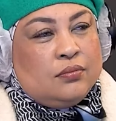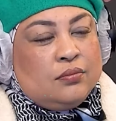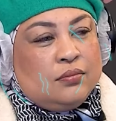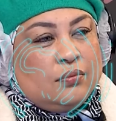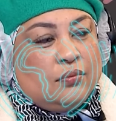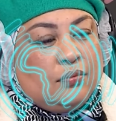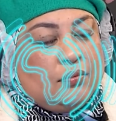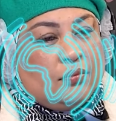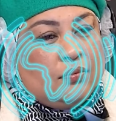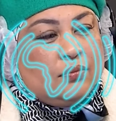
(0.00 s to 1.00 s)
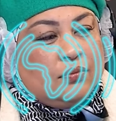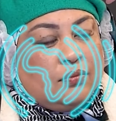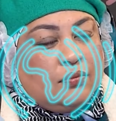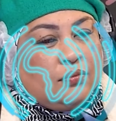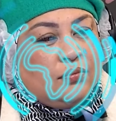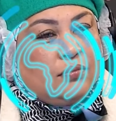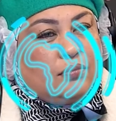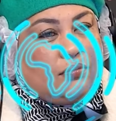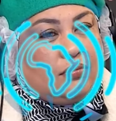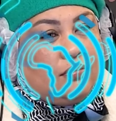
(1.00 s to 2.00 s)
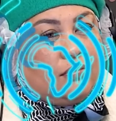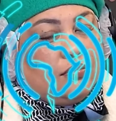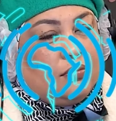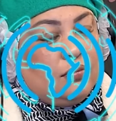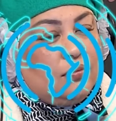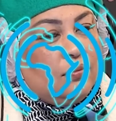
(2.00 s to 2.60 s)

adrenal cancer, also called